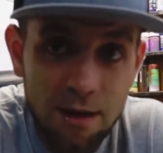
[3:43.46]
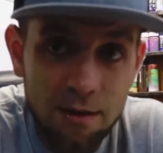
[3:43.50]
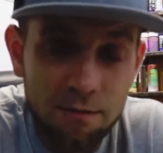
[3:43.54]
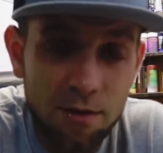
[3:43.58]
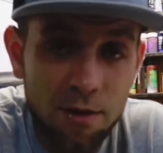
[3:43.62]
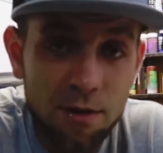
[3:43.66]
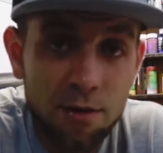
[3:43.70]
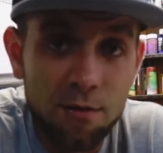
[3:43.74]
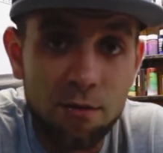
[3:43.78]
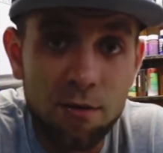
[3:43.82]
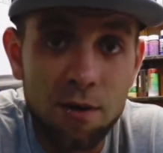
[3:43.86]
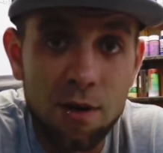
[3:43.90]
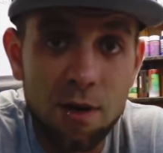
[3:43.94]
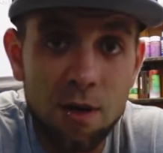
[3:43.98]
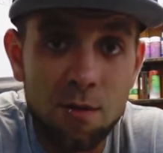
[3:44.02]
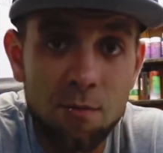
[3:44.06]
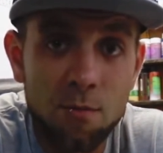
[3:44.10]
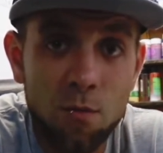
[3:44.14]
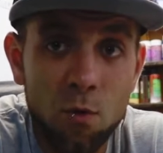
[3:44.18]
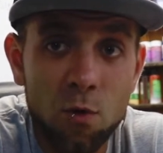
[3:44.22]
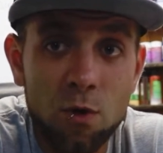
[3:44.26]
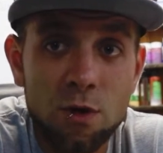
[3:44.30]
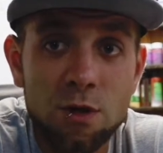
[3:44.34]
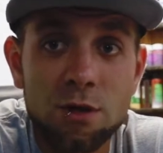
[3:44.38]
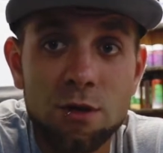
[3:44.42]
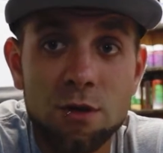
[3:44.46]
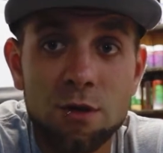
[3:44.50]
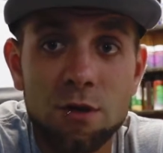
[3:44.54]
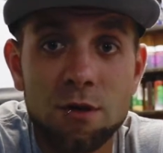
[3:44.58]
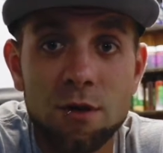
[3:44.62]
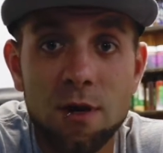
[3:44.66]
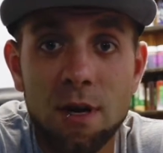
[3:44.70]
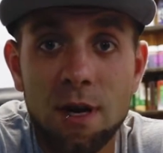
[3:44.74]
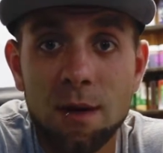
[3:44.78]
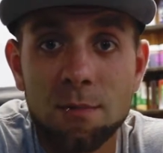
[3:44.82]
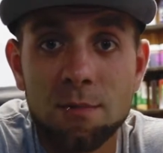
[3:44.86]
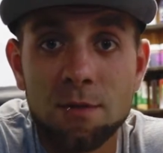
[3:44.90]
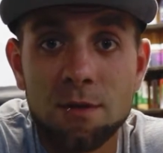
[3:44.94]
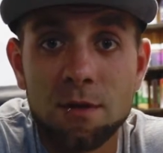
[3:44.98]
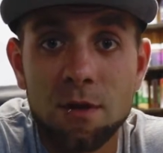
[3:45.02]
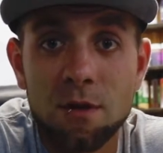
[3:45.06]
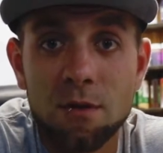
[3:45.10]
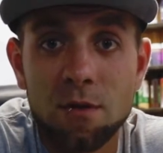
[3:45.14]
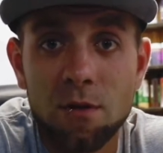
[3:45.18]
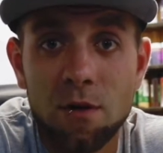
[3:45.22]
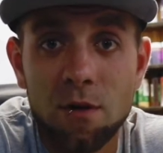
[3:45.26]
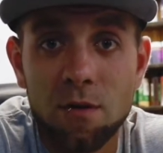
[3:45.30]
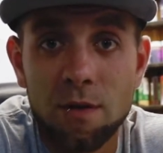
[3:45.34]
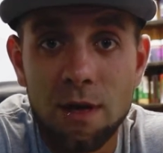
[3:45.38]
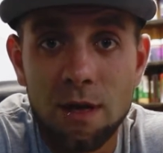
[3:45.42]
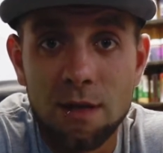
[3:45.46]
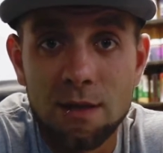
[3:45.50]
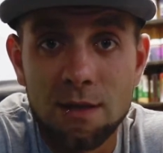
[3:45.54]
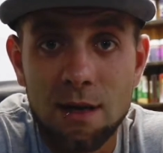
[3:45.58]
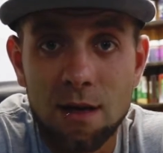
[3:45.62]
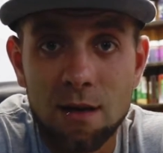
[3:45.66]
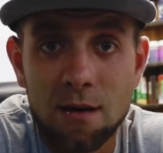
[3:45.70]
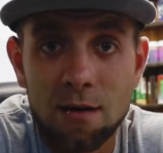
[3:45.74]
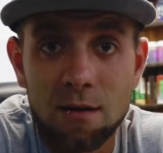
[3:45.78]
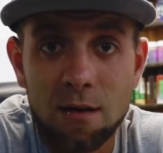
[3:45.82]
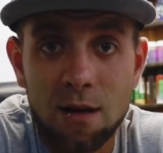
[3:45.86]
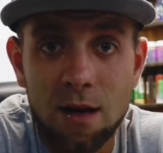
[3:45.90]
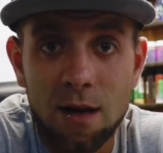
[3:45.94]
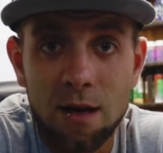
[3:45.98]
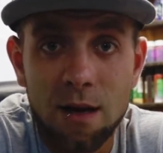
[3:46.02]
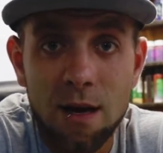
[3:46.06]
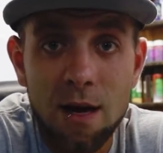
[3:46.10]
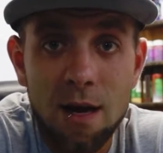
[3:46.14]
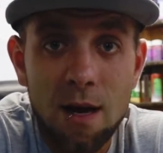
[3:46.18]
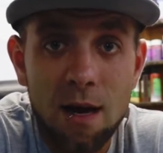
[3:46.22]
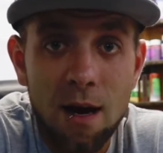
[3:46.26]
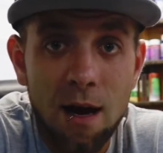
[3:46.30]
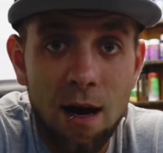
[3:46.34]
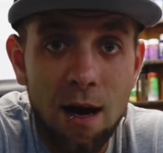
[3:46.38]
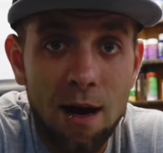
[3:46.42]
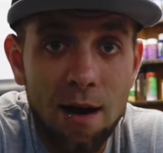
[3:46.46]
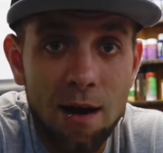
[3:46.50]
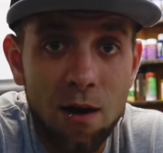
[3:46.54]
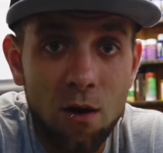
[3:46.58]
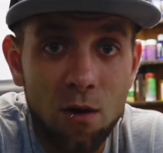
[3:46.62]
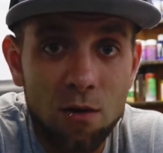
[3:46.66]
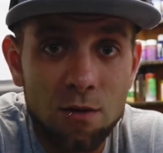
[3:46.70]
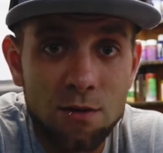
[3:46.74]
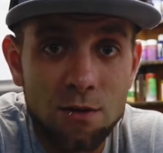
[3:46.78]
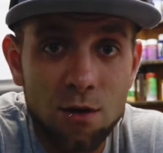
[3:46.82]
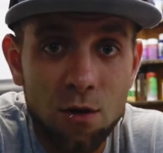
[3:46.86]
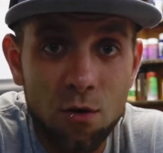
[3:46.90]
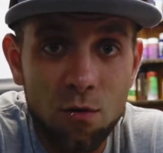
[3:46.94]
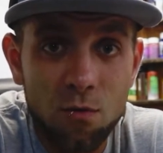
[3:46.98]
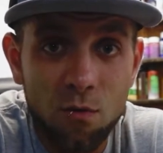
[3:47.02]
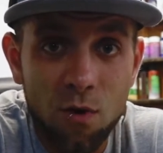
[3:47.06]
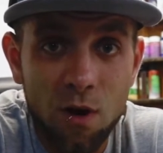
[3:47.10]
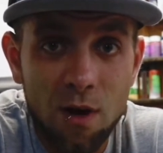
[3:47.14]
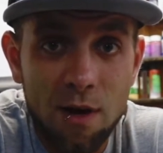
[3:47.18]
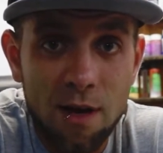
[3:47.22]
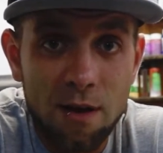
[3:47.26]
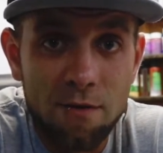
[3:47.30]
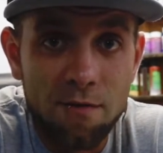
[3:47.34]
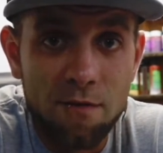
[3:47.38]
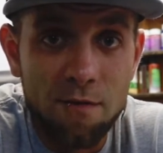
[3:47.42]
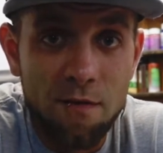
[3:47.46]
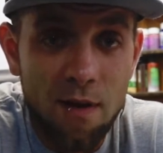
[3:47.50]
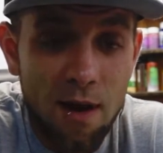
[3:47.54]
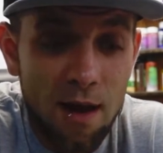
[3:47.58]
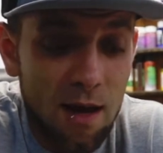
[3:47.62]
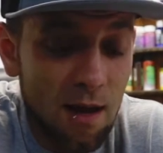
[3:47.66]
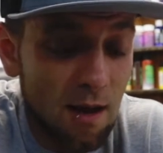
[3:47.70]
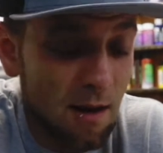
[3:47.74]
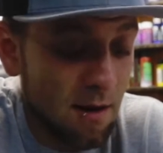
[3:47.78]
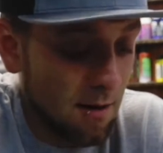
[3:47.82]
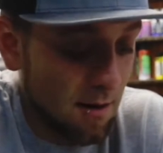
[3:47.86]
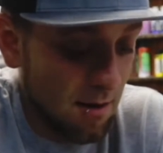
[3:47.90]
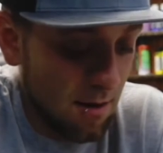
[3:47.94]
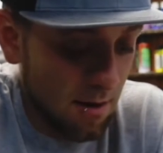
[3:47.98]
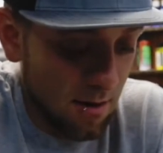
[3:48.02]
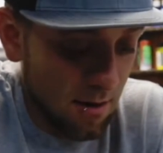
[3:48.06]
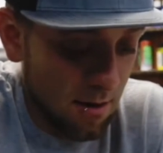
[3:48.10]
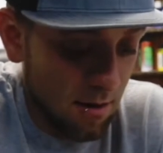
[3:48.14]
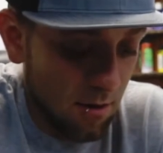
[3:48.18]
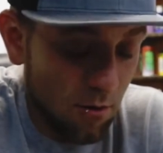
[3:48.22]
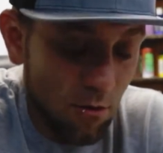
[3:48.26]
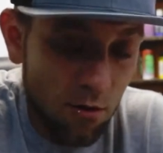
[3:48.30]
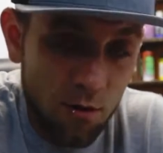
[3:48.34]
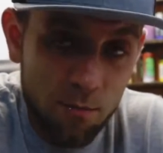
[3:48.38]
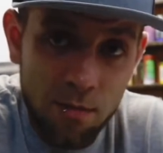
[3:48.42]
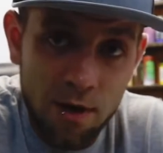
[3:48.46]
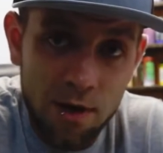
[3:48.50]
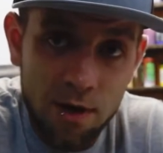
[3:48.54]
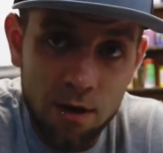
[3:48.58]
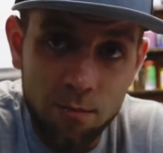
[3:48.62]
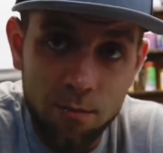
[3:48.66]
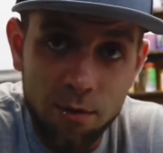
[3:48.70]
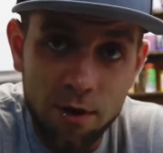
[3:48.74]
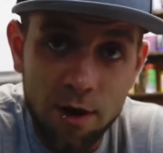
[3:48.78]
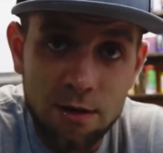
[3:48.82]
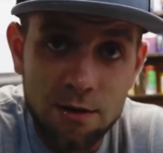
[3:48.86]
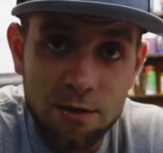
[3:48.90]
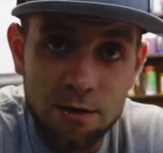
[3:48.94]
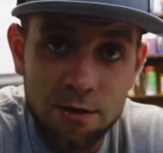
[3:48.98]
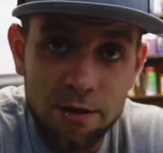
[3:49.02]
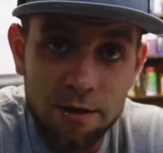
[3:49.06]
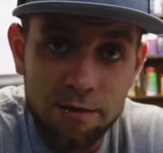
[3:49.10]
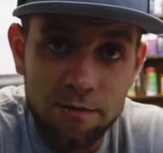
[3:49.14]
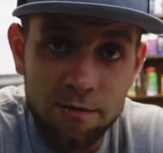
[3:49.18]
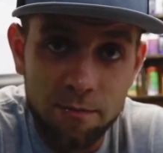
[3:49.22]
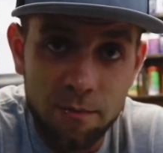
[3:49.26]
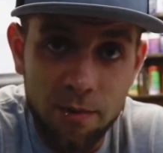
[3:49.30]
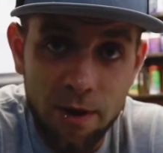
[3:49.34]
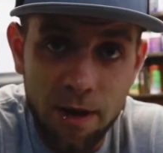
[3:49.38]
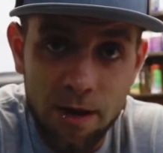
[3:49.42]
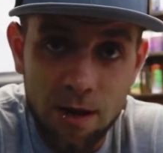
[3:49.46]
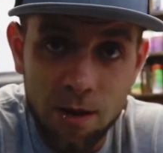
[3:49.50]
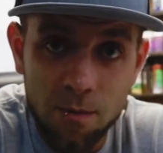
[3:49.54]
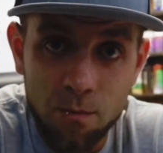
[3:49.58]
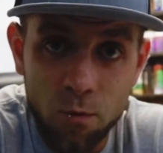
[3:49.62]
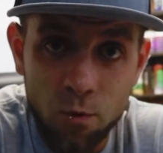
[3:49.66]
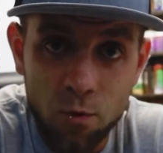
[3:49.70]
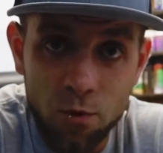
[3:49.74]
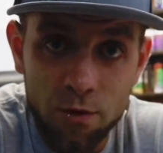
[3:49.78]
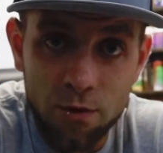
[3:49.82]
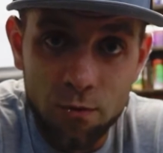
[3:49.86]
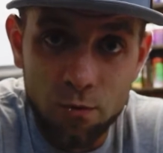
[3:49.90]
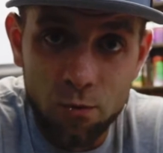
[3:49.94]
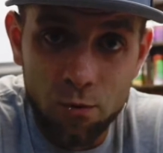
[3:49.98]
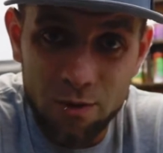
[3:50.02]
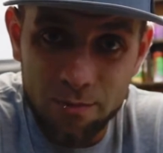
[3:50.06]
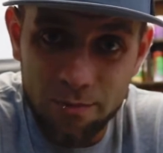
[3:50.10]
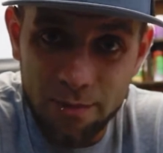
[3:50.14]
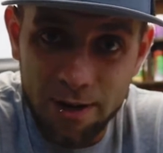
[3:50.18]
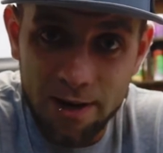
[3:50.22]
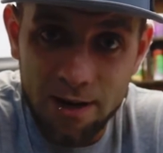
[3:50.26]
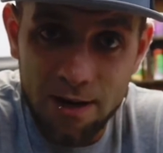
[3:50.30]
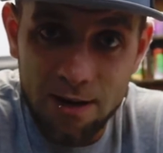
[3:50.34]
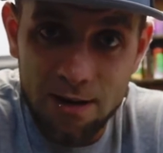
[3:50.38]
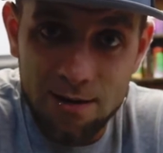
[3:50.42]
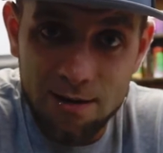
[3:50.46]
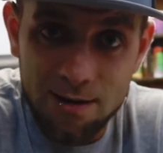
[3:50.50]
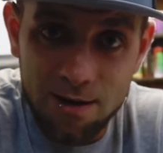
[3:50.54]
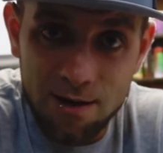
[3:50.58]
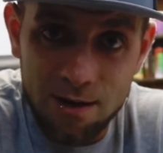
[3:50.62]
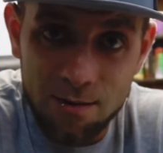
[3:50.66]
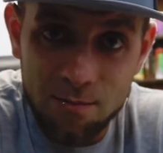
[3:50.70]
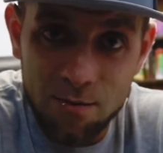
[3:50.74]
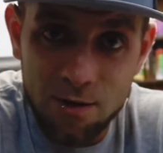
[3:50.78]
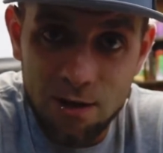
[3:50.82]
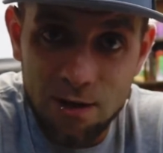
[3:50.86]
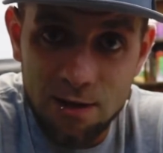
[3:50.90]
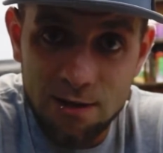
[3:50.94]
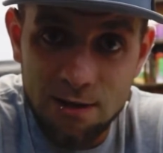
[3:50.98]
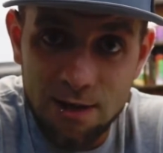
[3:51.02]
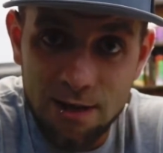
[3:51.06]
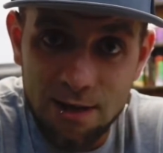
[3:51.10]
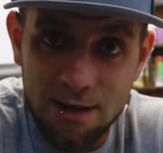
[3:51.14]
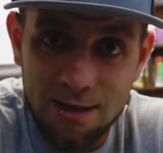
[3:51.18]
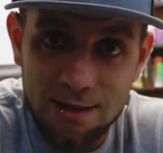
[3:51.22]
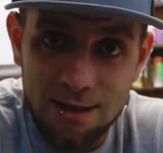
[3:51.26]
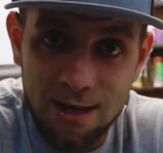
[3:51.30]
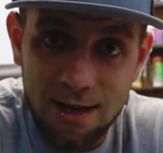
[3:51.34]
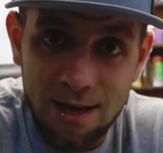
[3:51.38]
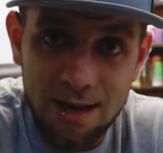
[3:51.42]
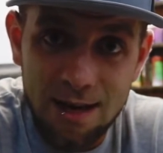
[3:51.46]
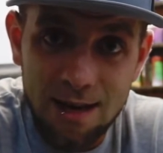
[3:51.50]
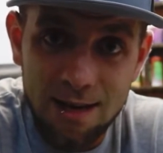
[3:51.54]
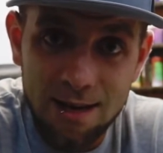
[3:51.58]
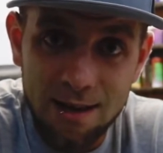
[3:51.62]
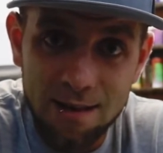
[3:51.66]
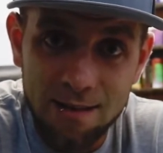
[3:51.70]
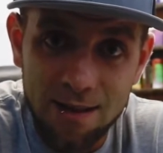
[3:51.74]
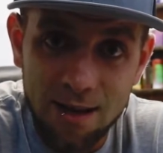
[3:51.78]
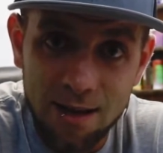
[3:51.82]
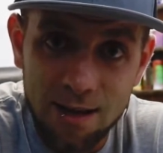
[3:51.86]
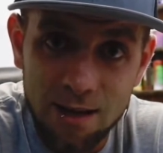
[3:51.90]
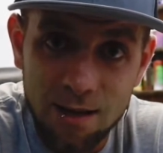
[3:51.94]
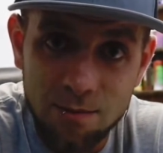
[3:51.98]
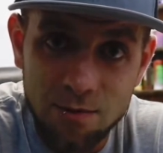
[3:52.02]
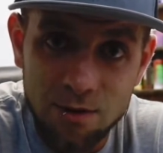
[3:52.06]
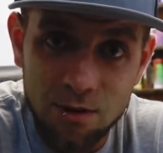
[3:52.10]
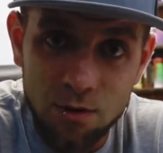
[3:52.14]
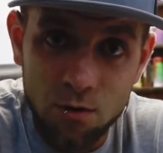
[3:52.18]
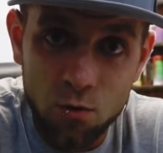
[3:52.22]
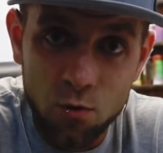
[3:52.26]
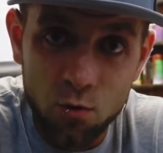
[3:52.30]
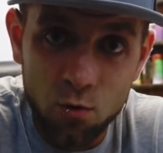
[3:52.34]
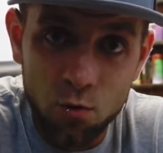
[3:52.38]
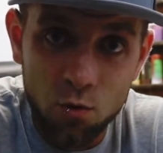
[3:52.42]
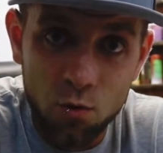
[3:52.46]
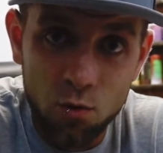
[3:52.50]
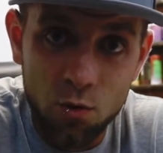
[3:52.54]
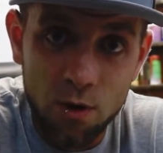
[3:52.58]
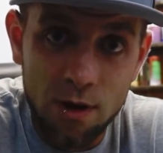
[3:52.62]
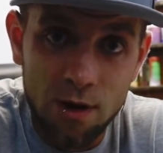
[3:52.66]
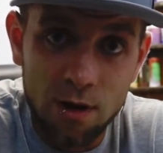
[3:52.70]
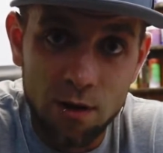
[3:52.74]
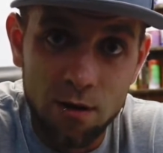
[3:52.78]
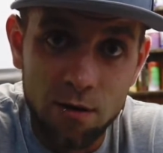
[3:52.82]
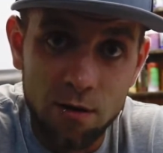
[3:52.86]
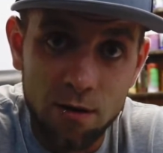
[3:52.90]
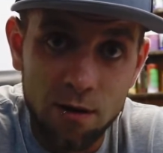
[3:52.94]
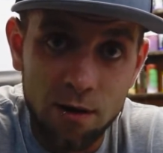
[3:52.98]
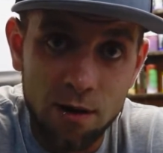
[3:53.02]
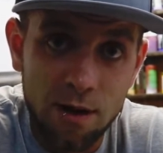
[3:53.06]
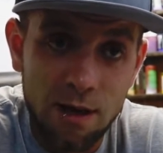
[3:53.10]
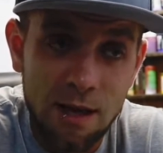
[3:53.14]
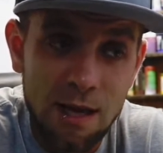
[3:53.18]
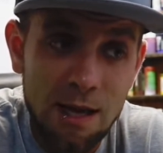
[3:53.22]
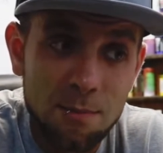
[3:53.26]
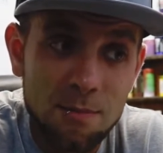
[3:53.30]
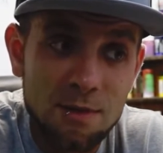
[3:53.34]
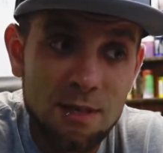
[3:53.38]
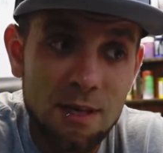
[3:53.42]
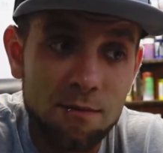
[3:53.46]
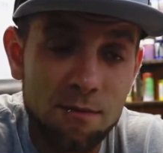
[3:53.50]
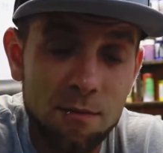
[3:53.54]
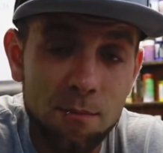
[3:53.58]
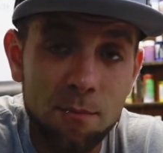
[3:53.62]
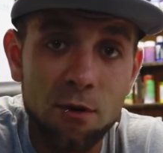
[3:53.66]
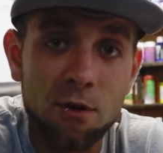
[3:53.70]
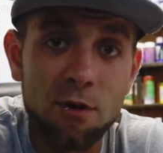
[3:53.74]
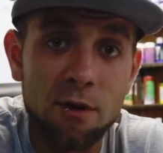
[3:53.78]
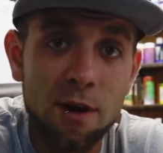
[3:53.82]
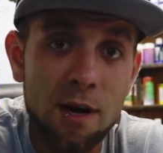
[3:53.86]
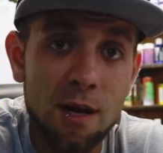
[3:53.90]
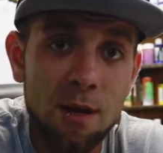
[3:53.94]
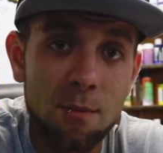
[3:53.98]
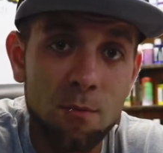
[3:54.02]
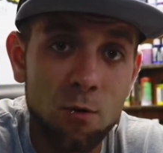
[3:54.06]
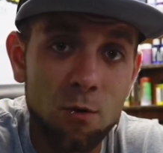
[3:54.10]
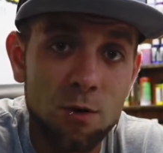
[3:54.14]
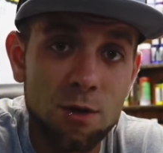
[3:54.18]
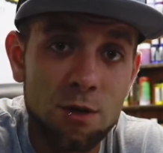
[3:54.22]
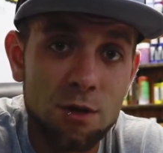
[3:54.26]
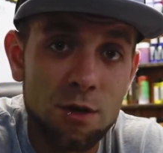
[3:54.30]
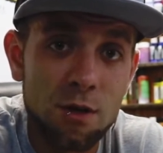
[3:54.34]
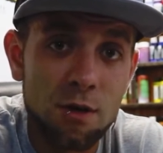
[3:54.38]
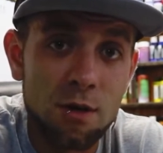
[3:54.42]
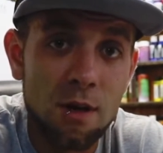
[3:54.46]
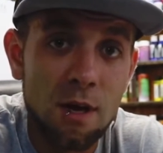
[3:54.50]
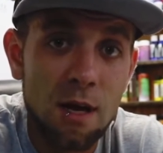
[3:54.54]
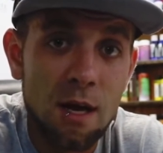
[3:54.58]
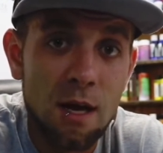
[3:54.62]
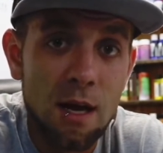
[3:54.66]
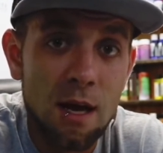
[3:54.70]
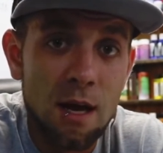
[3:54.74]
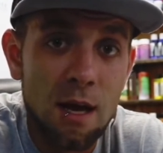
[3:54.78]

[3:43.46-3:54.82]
I have 3 moisture traps along the entire line. I also run a fan on my compressor if I'm painting more than one bait at a time, because it gets hot and that keeps it cool and keeps it from creating moisture.